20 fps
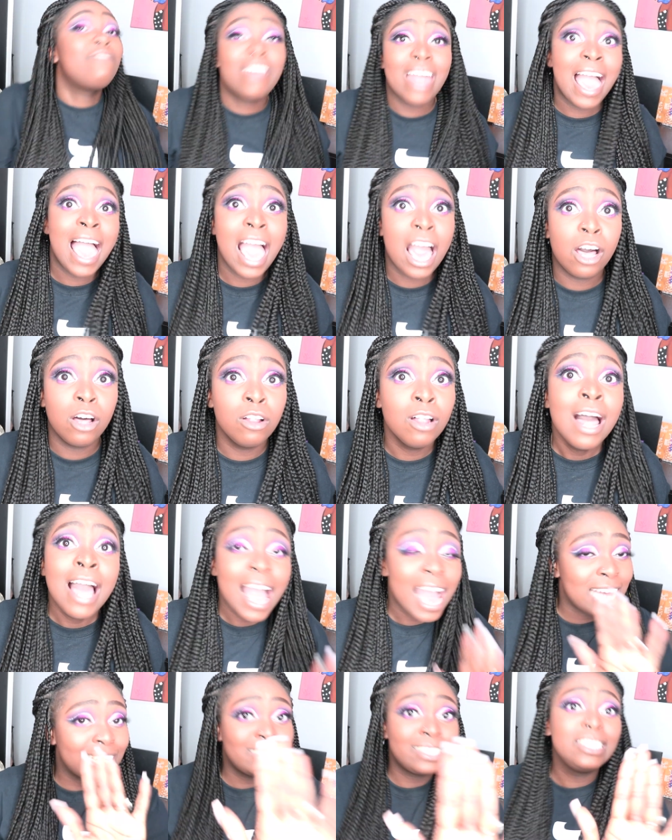the hell
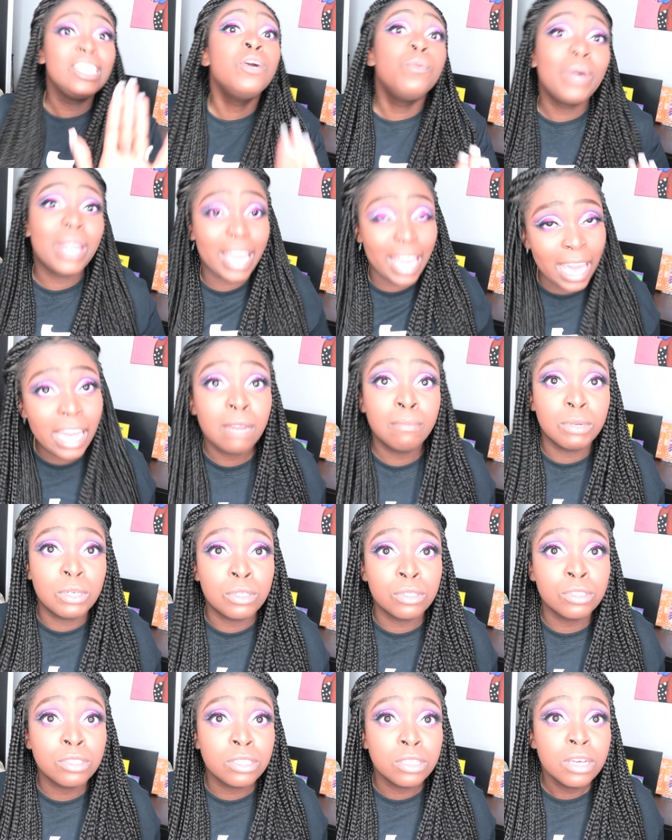has to deal with
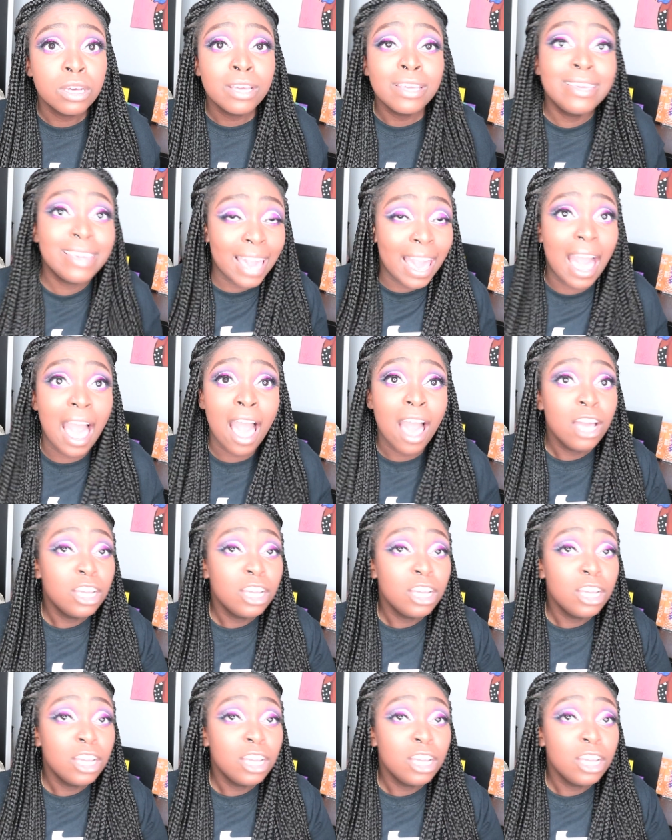animals. Yeah,